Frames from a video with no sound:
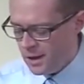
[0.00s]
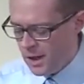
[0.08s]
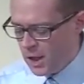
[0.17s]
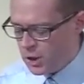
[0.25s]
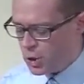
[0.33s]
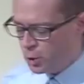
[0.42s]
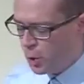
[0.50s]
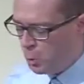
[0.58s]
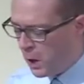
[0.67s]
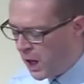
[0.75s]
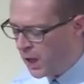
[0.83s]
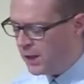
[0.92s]
And so the
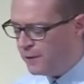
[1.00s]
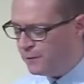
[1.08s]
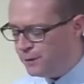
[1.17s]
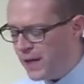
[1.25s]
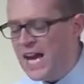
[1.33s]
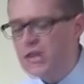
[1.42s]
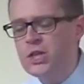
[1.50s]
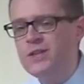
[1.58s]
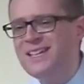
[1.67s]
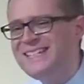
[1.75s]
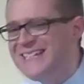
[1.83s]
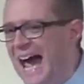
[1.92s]
world, the flesh,
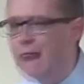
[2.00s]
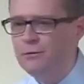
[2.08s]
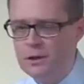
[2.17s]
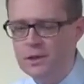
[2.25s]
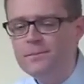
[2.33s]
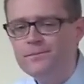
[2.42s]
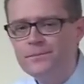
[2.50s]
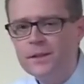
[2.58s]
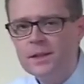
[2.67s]
and the devil,